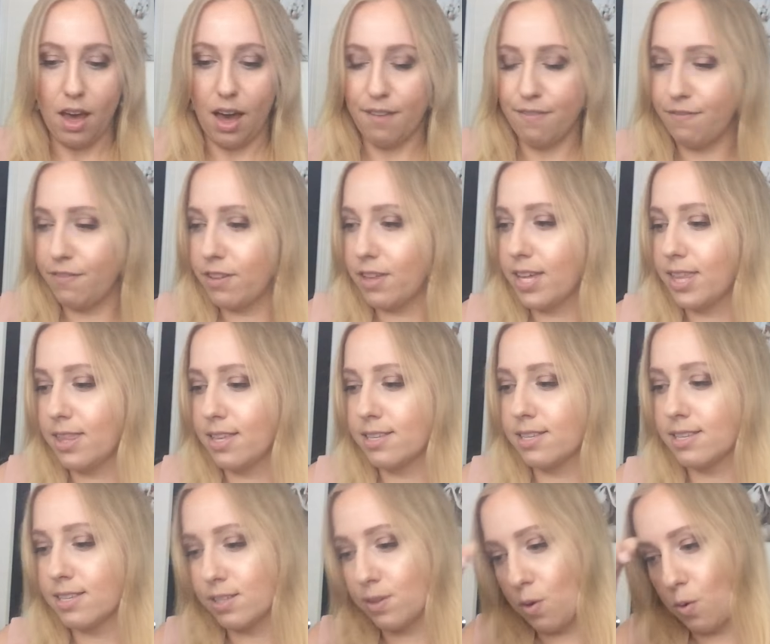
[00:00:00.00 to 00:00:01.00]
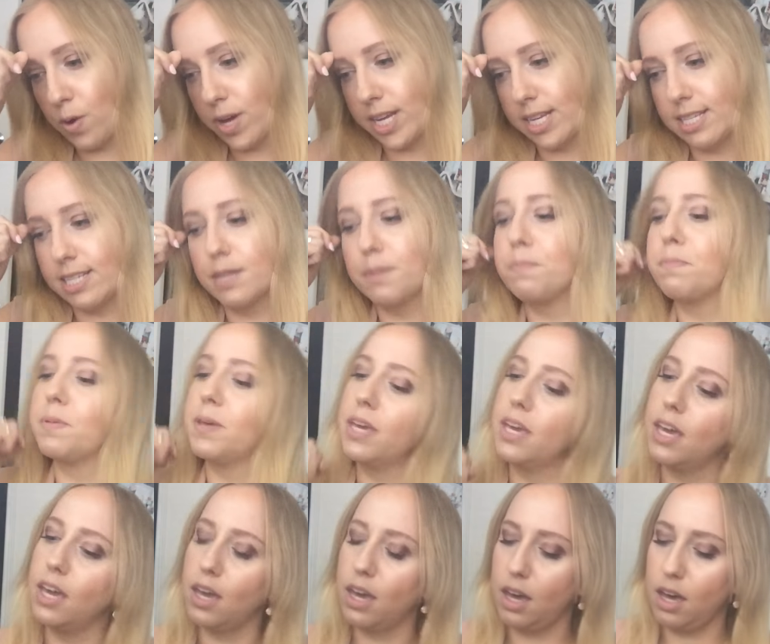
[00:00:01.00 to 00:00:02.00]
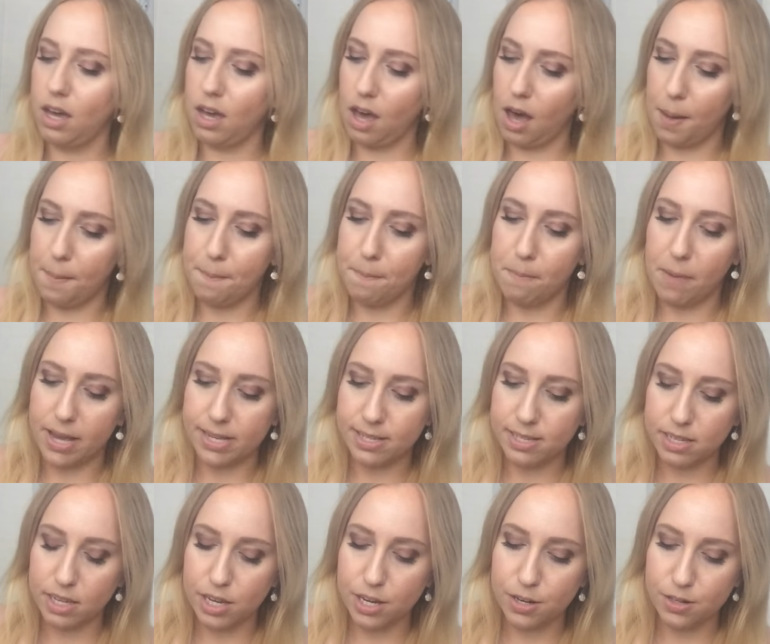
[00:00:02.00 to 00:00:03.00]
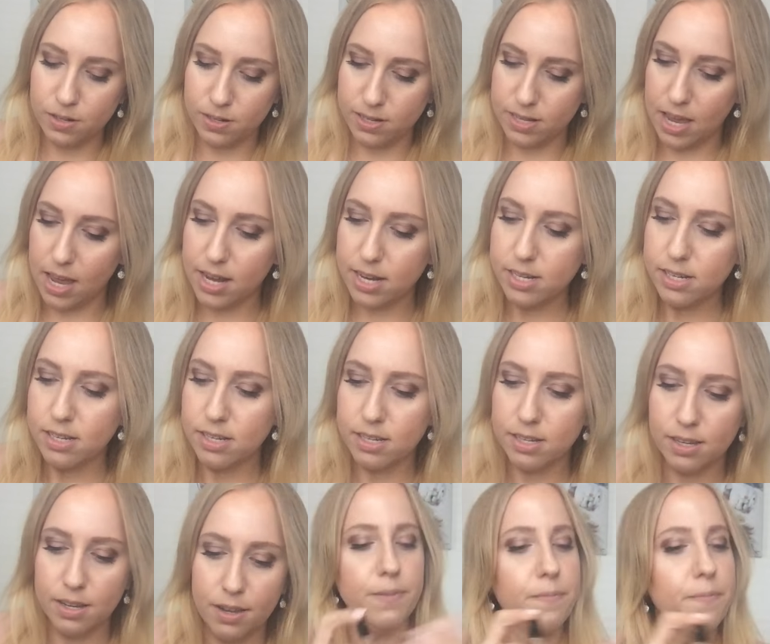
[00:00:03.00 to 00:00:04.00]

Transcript: I feel like this is going to be a muskier scent.